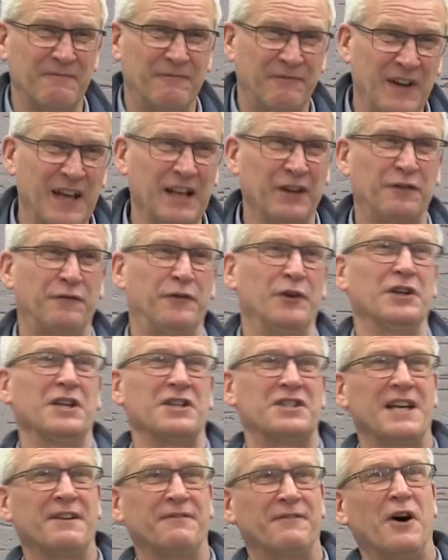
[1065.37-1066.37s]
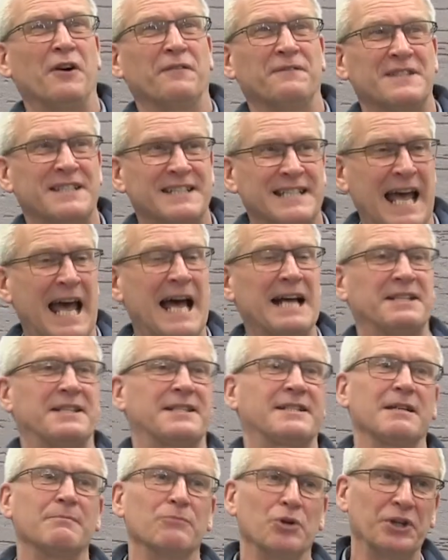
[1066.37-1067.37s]
faithfulness of, of
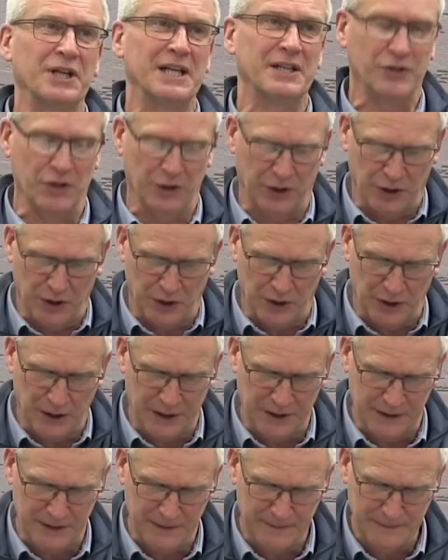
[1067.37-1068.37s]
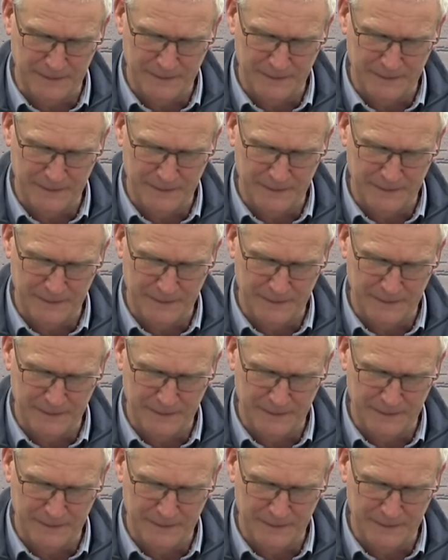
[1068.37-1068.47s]
testimony to God.